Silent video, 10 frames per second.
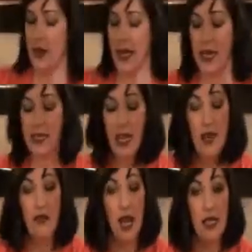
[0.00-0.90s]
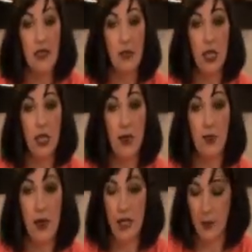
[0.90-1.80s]
like I said, I've got some
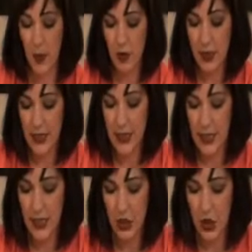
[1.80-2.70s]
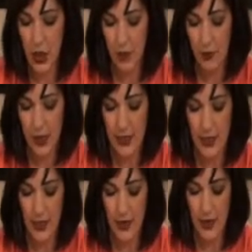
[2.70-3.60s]
chicken breast, boneless, skinless chicken
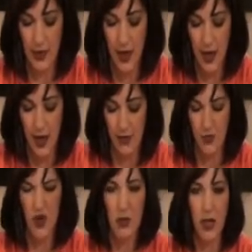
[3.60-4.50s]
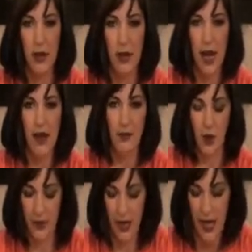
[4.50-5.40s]
breast here. Normally I would have
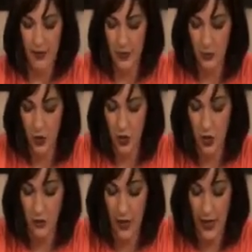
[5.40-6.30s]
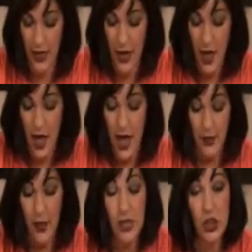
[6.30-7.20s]
more, but I have some cooked already.
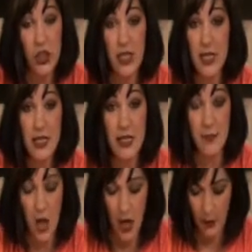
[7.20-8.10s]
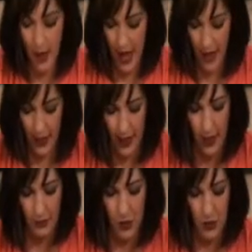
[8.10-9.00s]
Anyway, just in a Ziploc bag,
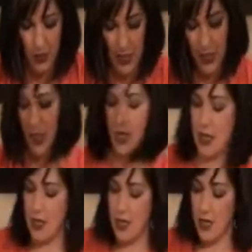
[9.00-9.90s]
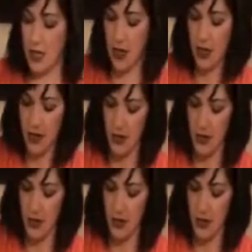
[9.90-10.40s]
and I'm just going to take the